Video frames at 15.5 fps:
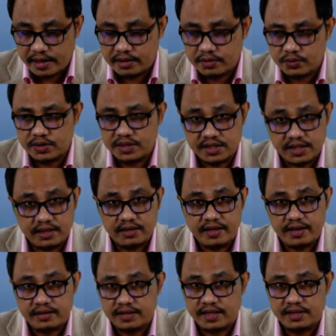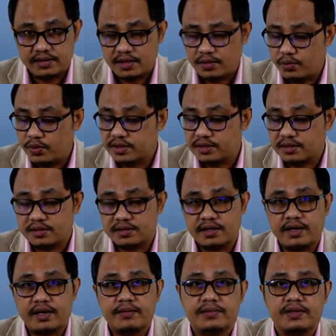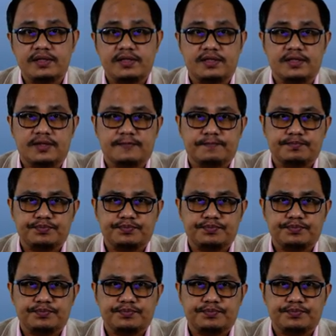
we said that as a weak sustainability.